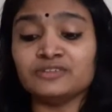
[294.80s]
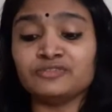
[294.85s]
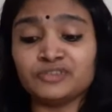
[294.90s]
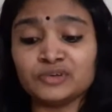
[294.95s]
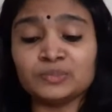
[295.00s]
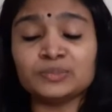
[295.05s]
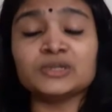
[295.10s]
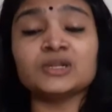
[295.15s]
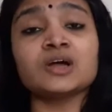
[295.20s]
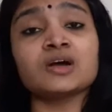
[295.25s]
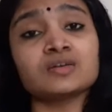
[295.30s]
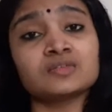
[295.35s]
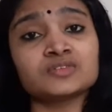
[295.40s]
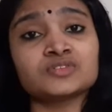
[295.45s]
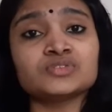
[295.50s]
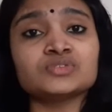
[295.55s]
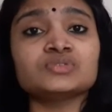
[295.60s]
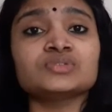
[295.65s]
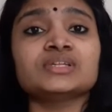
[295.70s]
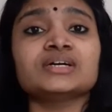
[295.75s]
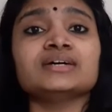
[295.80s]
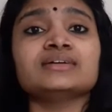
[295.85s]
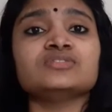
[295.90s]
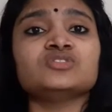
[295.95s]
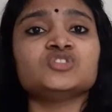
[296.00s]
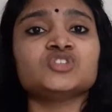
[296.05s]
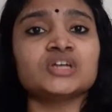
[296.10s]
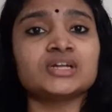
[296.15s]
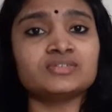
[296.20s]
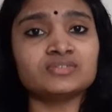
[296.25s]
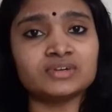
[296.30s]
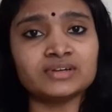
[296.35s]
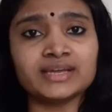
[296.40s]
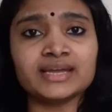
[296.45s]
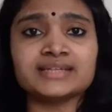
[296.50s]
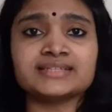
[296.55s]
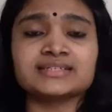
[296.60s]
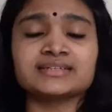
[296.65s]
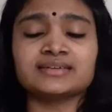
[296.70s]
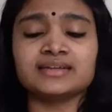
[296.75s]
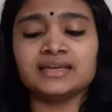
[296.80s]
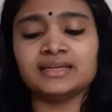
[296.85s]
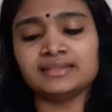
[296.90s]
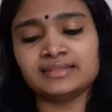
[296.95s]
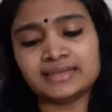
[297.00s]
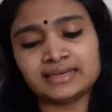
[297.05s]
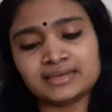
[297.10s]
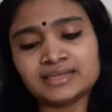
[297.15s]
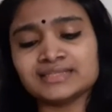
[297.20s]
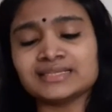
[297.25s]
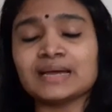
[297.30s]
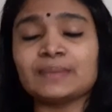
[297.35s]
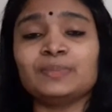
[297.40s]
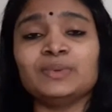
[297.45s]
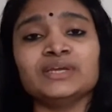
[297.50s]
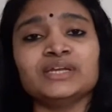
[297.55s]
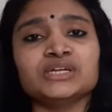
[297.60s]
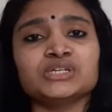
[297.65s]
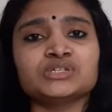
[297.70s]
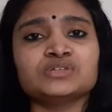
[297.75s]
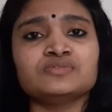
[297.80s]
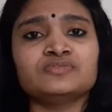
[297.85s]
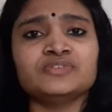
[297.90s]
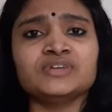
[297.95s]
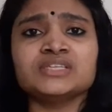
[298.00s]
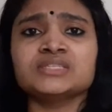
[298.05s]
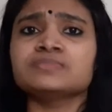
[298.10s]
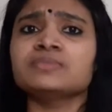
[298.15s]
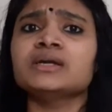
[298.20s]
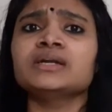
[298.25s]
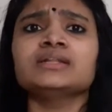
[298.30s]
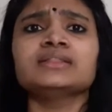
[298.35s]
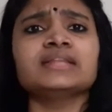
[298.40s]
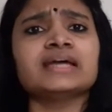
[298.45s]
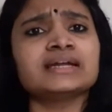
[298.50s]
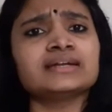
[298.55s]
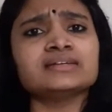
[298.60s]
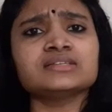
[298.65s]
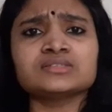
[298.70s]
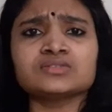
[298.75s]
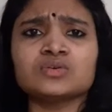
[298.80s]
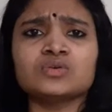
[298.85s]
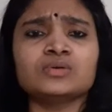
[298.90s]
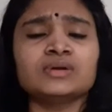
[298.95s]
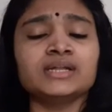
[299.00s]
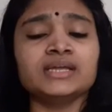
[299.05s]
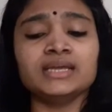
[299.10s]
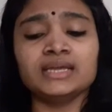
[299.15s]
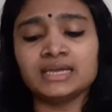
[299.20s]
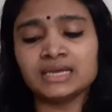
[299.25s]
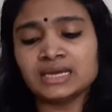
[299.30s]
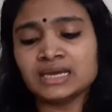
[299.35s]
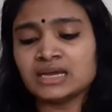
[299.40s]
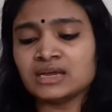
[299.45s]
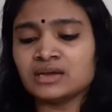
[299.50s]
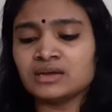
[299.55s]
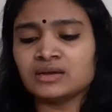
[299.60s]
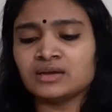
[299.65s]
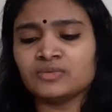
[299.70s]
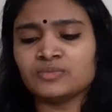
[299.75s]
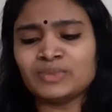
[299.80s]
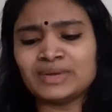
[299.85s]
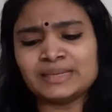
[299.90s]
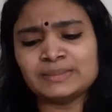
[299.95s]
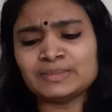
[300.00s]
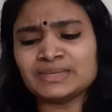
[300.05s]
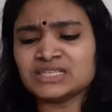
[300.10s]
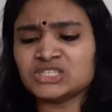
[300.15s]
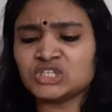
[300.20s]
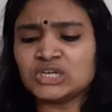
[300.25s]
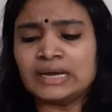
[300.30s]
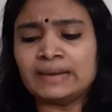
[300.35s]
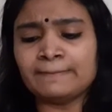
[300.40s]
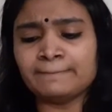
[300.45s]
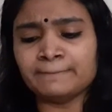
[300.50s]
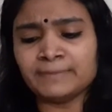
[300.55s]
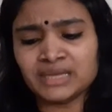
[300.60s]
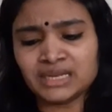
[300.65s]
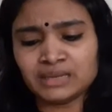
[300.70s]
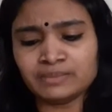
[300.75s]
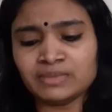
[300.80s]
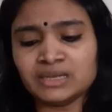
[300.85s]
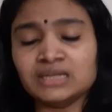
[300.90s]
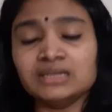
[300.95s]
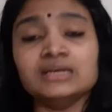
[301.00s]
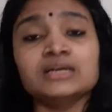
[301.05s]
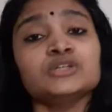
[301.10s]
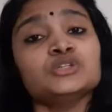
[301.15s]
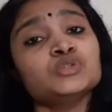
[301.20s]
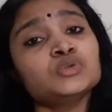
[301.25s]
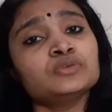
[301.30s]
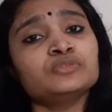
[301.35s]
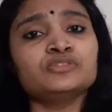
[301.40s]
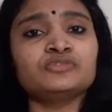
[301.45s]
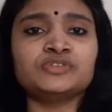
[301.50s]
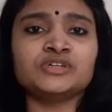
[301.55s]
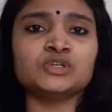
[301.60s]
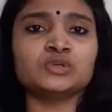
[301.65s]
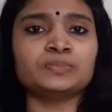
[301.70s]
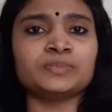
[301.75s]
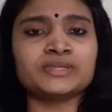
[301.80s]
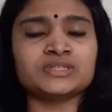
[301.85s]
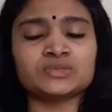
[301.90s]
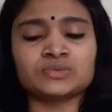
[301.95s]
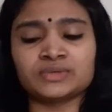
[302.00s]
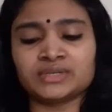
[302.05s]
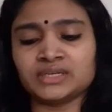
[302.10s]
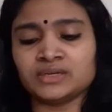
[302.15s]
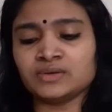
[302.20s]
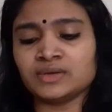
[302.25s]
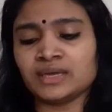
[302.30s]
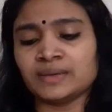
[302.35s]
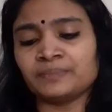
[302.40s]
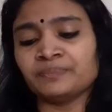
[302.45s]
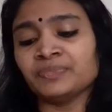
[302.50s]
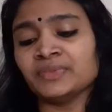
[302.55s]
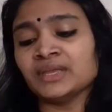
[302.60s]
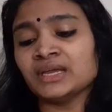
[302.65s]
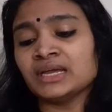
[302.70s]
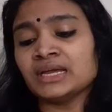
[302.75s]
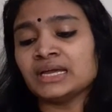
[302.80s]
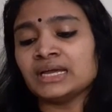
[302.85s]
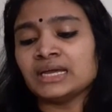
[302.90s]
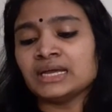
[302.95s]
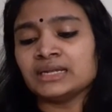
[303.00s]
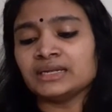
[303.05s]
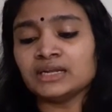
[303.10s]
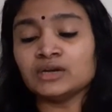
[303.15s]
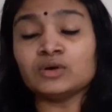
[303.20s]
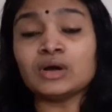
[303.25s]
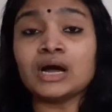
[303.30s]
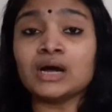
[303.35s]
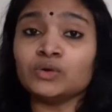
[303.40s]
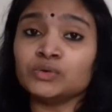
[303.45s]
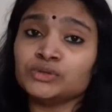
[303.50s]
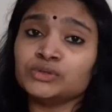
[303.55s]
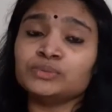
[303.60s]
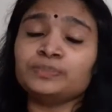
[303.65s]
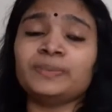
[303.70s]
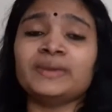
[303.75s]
you belong to the general category, there is application fees, but that is only very much minimal, 250 rupees only. Okay. Now, how to